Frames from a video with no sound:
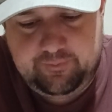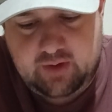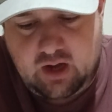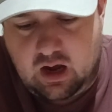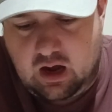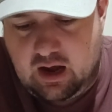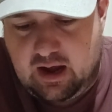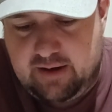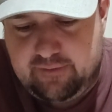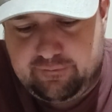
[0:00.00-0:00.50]

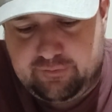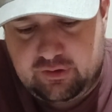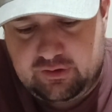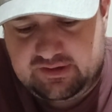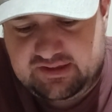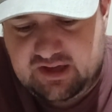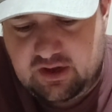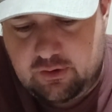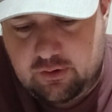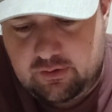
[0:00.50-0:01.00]
high
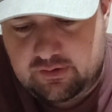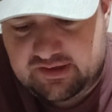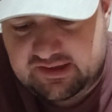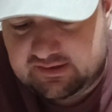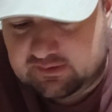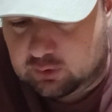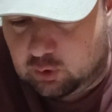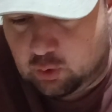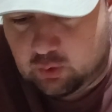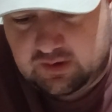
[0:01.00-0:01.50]

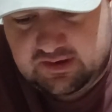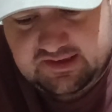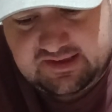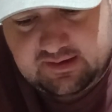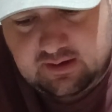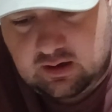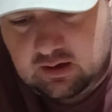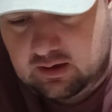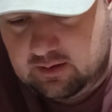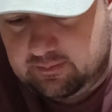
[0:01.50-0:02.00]
fructose corn
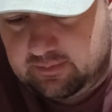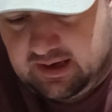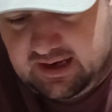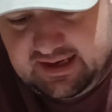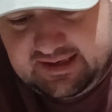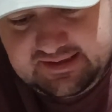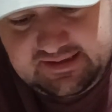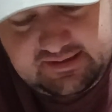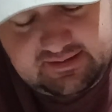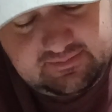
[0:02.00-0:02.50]
syrup.
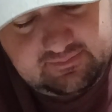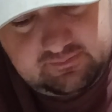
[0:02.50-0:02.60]
That's